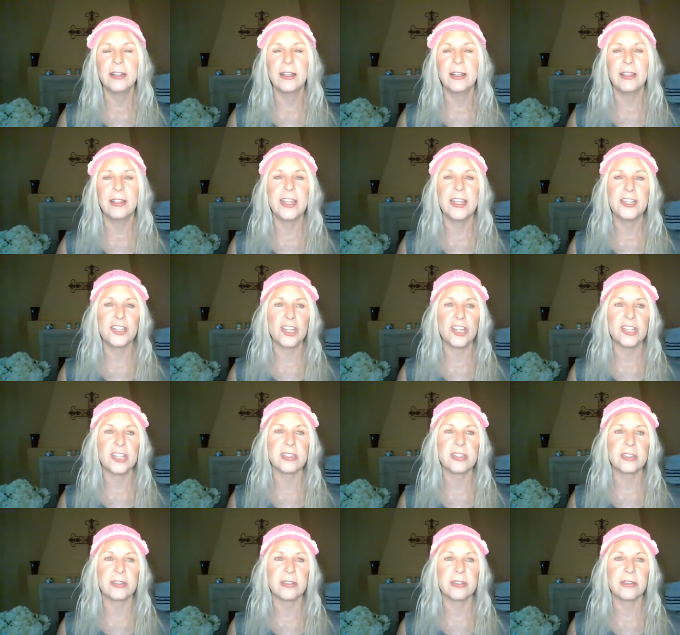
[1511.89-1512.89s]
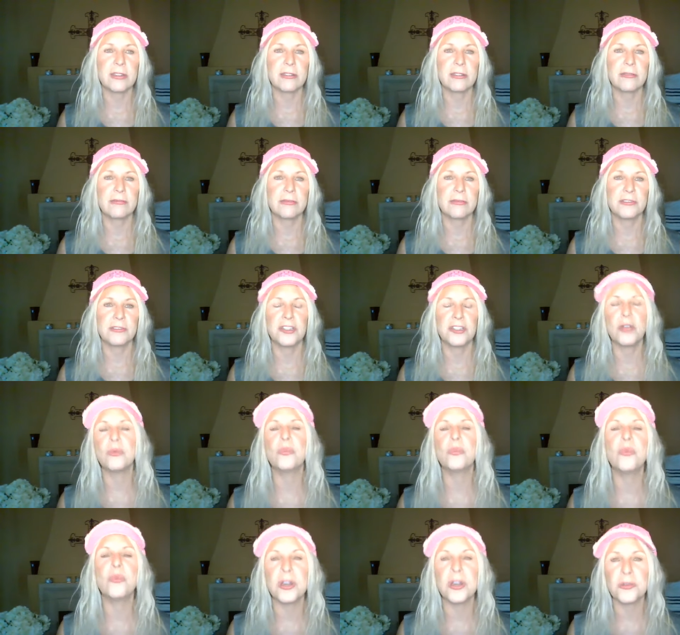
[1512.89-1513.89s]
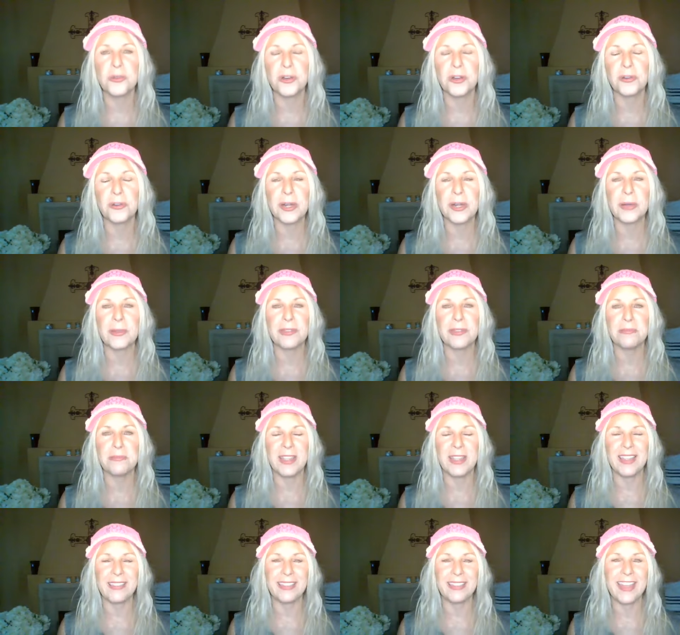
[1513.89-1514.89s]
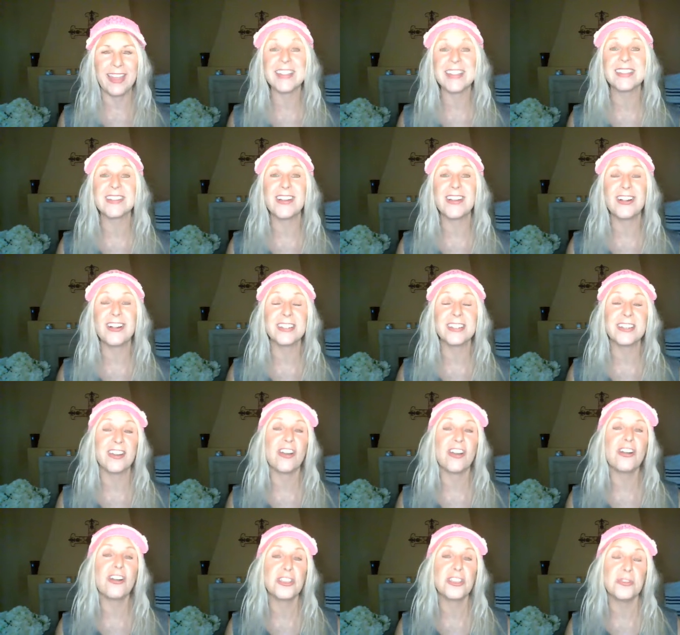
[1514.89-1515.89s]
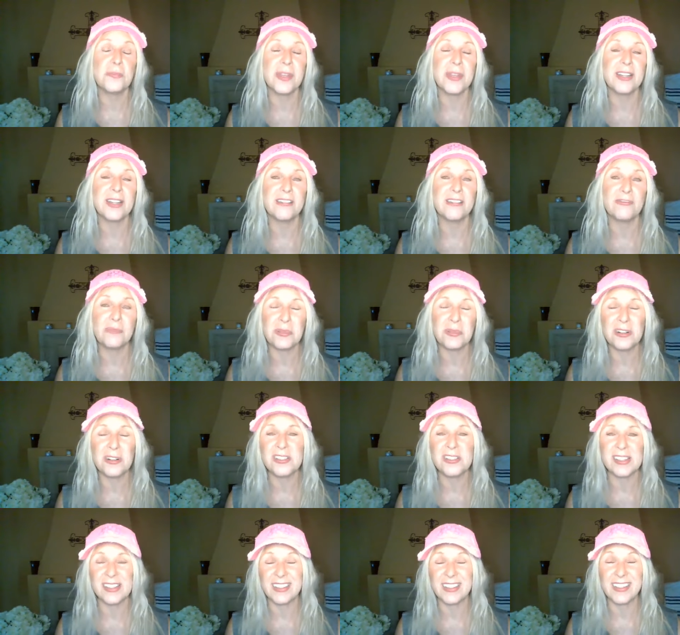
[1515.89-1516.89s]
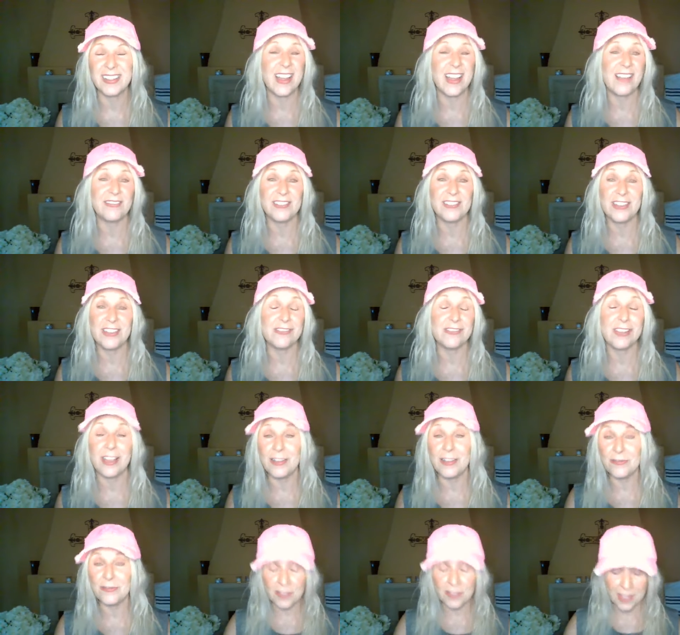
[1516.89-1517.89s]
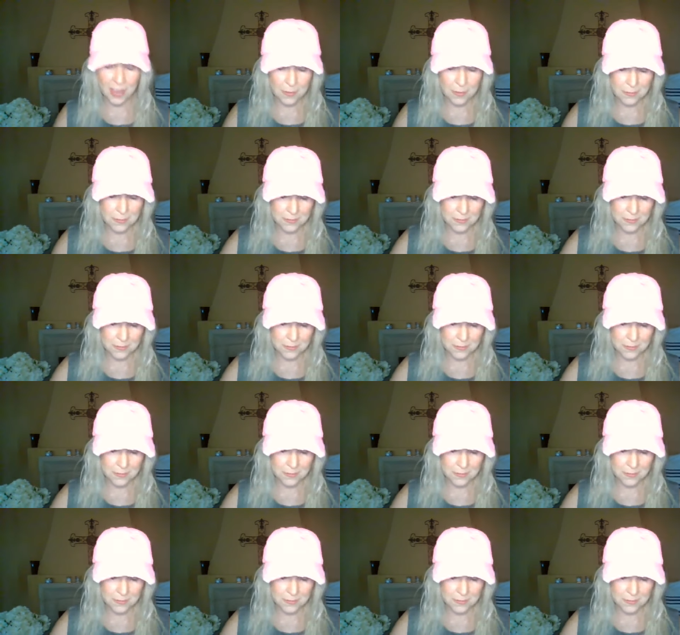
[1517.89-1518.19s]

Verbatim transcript: They just don't want to agree with me. That's called an argumentative person, and I have no time for them.